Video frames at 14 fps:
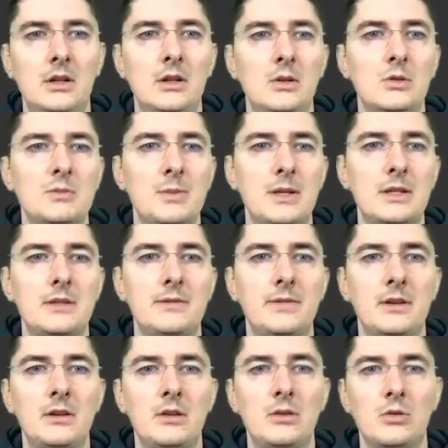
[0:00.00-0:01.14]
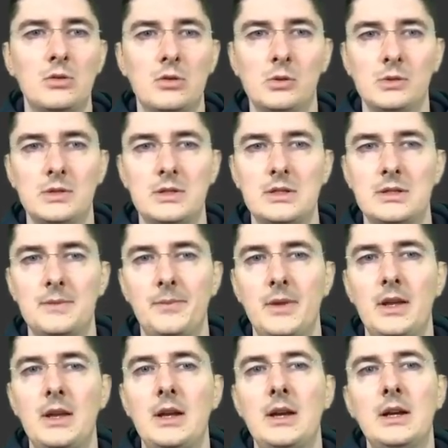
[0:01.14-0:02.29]
you specify your hosts.
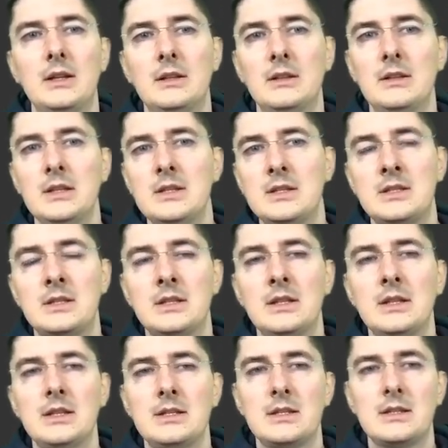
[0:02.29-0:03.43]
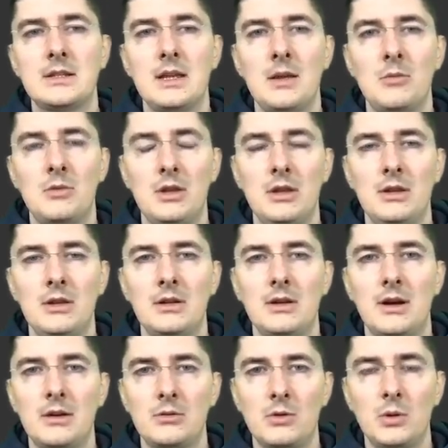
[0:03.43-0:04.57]
This is the same thing
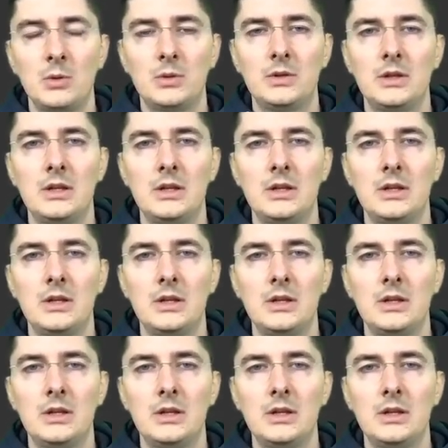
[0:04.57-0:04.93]
I wrote